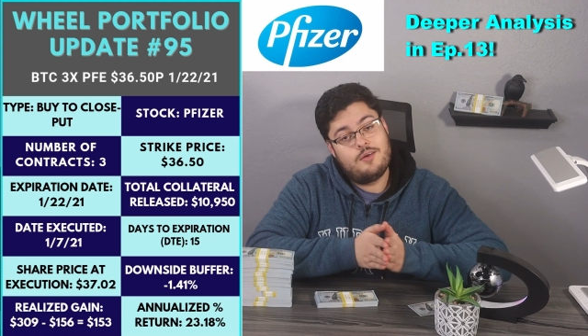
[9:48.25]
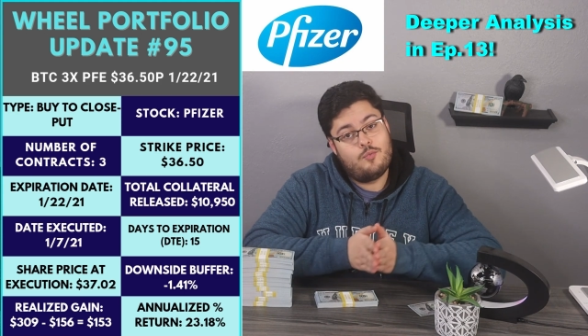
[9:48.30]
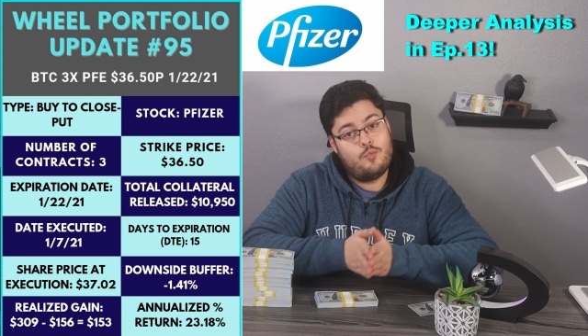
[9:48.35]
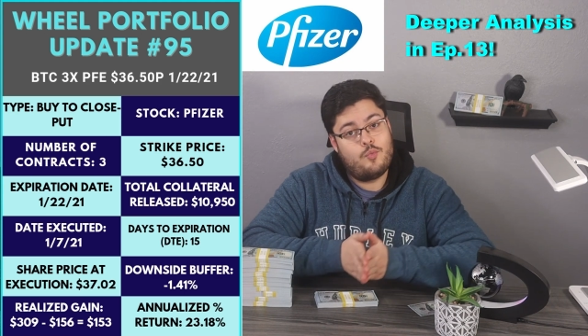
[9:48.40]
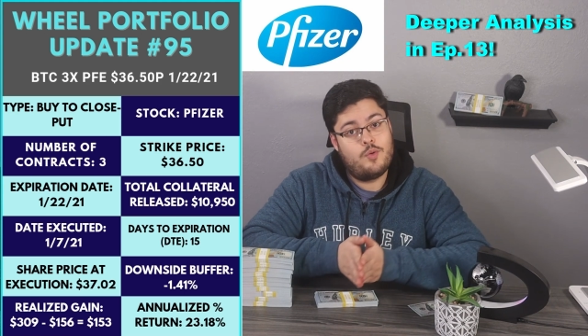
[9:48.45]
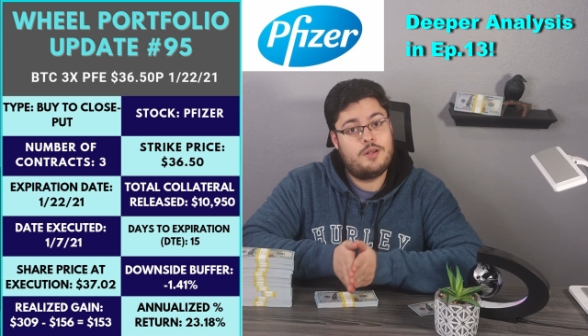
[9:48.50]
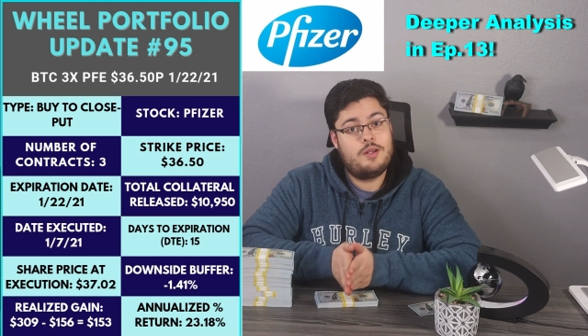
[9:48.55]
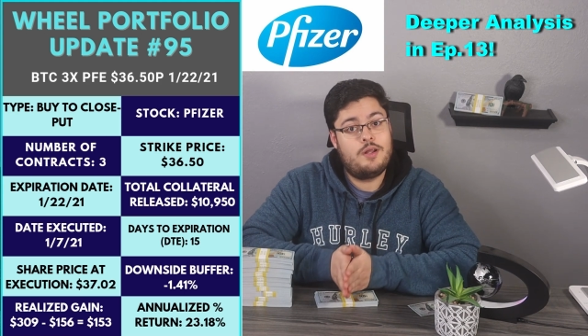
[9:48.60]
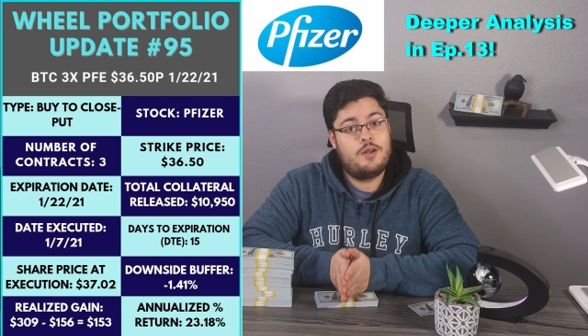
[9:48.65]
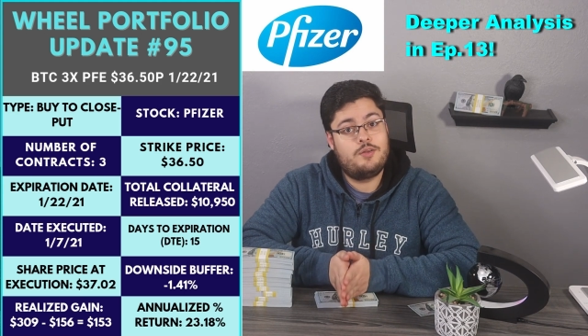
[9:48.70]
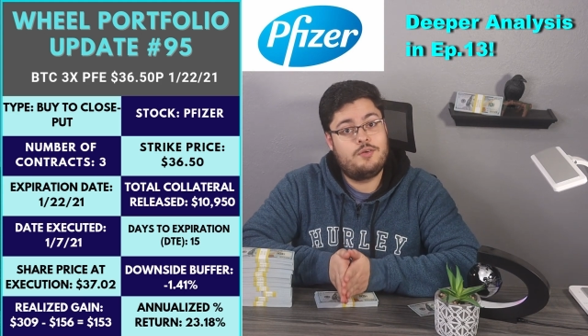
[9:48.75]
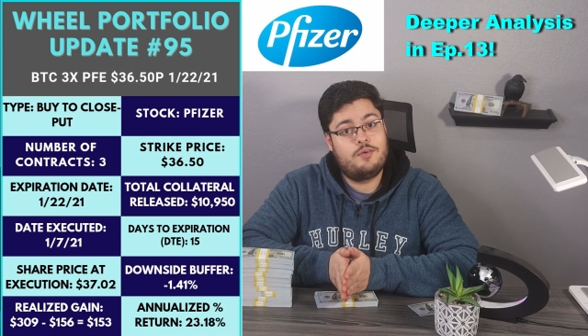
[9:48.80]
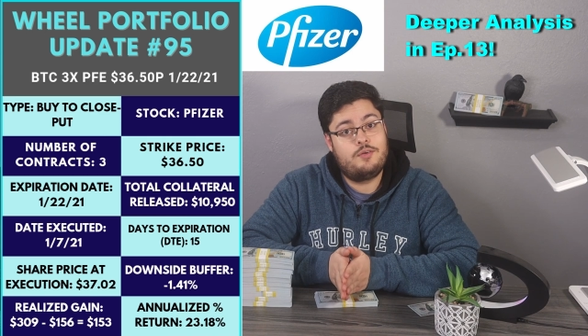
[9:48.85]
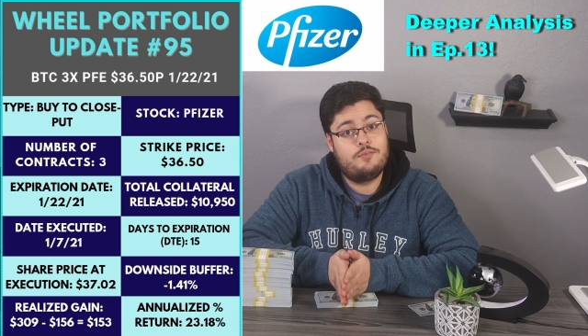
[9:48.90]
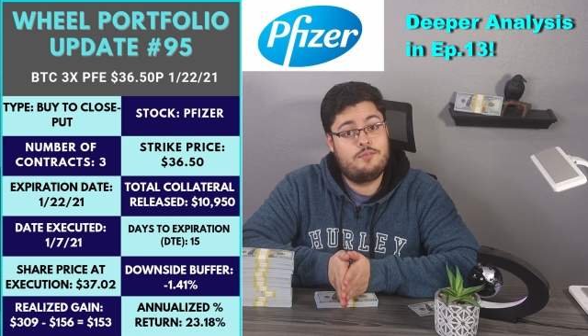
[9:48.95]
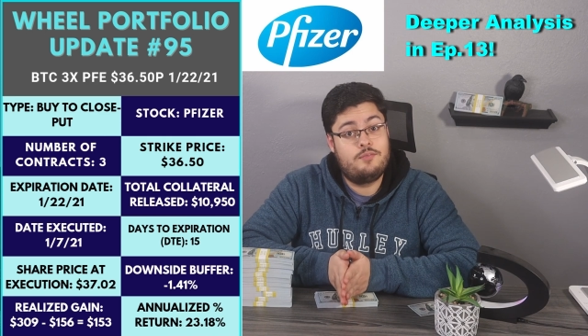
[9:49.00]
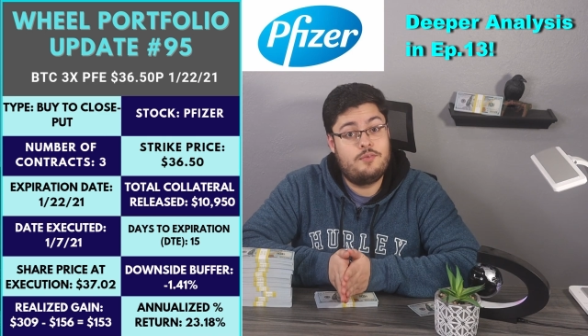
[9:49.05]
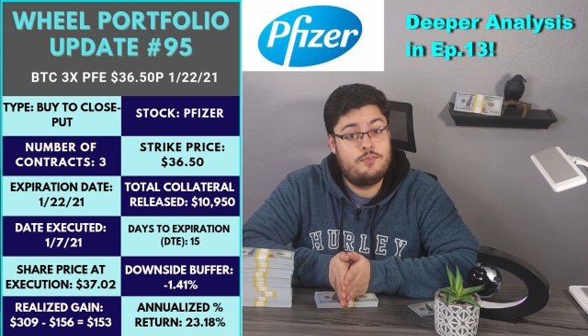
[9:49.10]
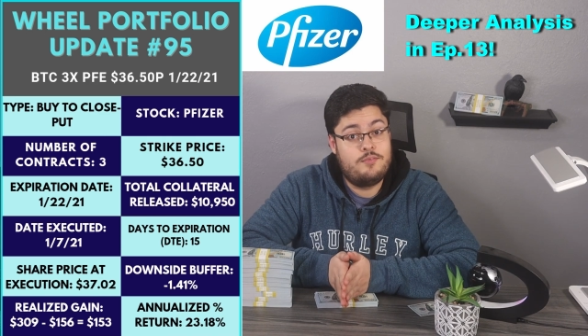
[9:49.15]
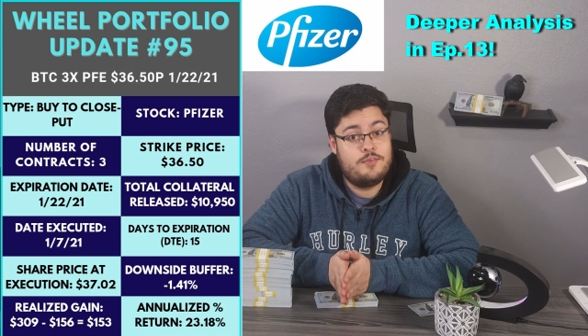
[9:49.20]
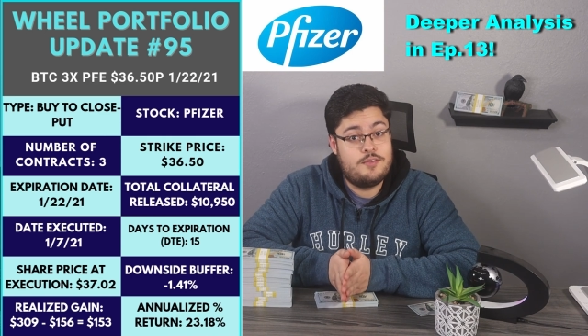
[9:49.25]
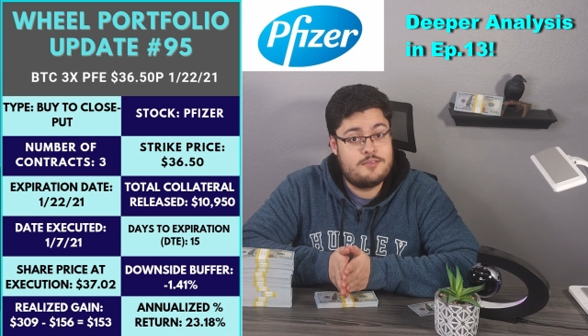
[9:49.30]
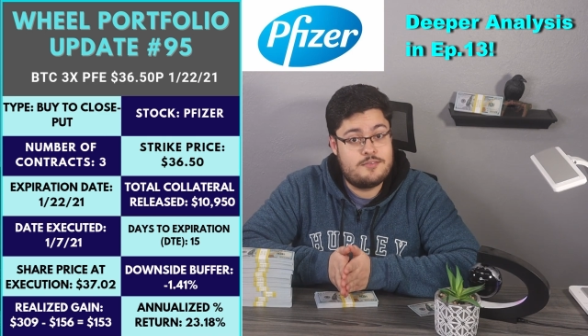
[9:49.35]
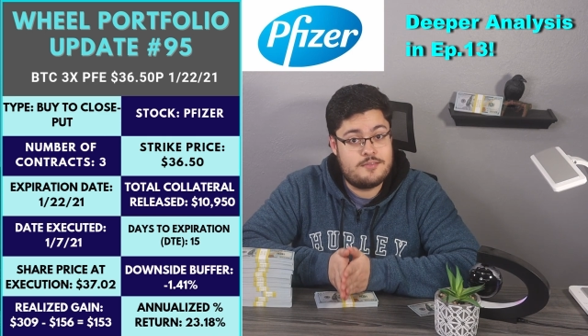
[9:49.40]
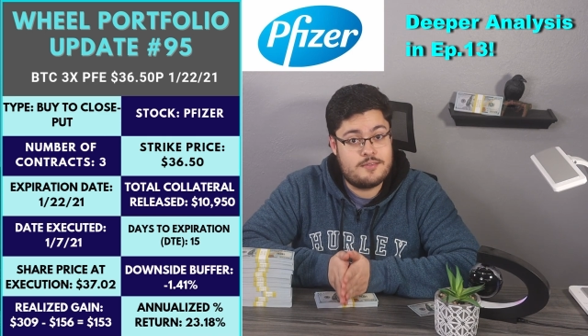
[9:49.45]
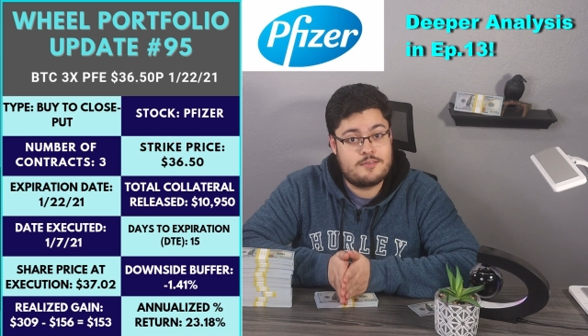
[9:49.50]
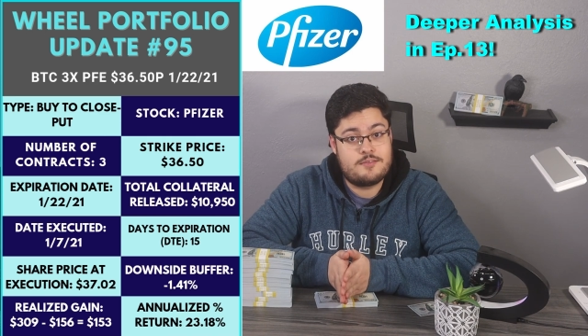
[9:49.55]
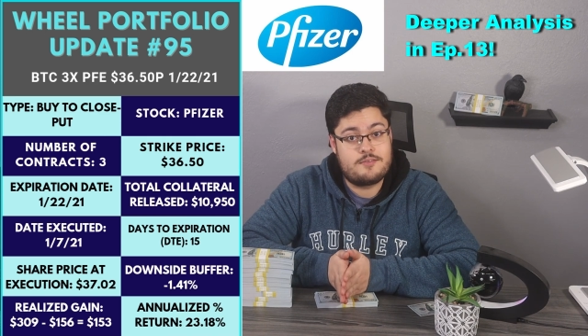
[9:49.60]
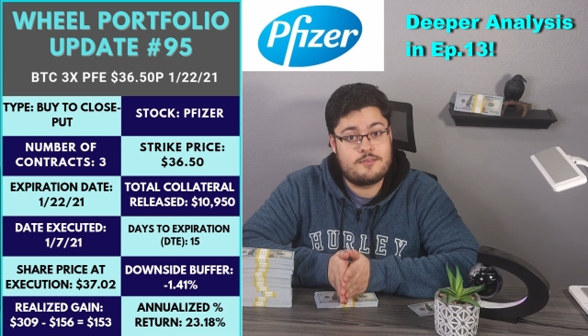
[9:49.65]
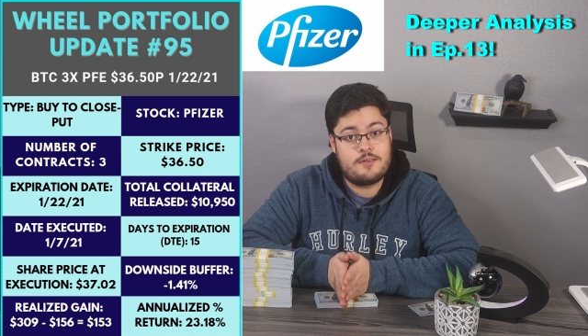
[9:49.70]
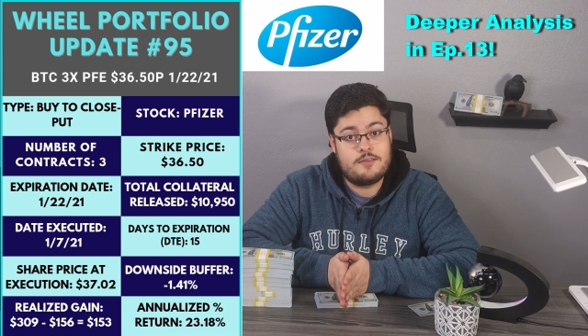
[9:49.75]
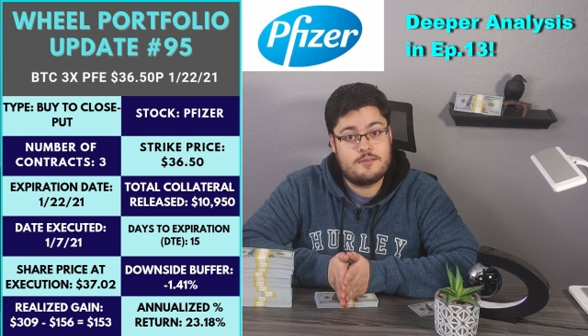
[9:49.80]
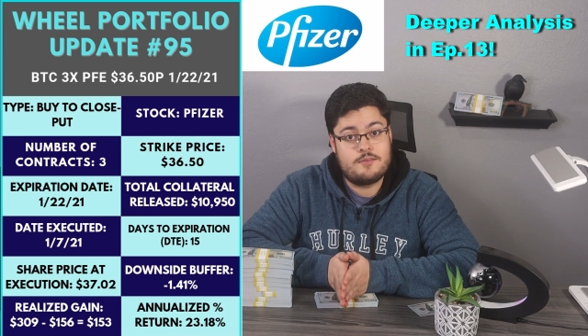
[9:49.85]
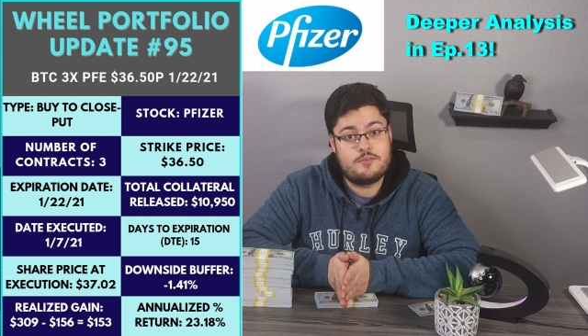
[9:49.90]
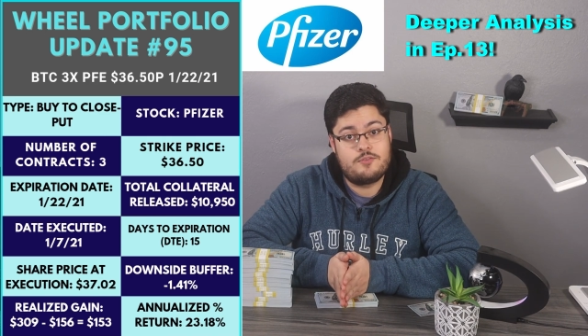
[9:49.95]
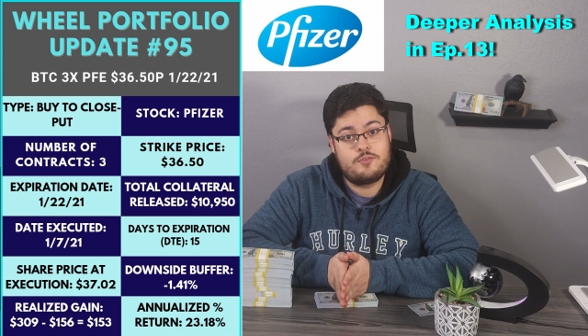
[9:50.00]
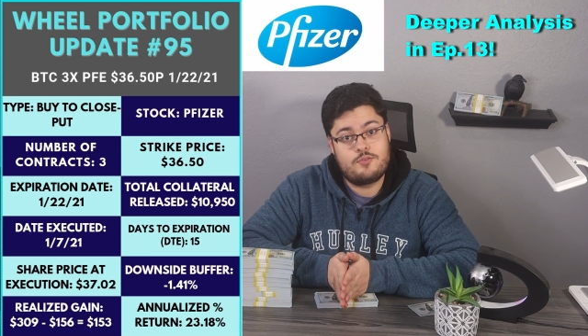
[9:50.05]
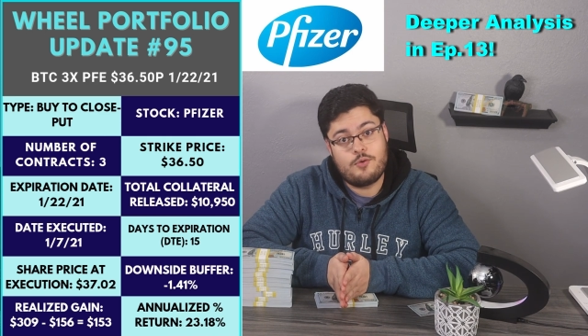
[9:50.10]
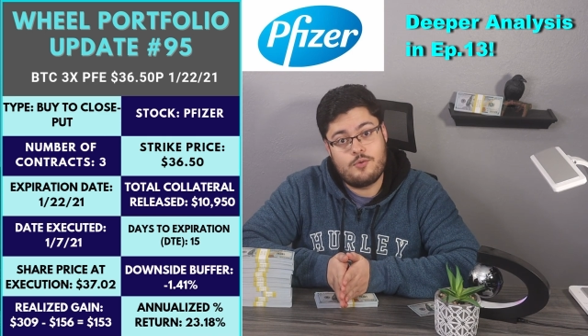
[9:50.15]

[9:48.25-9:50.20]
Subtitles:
$156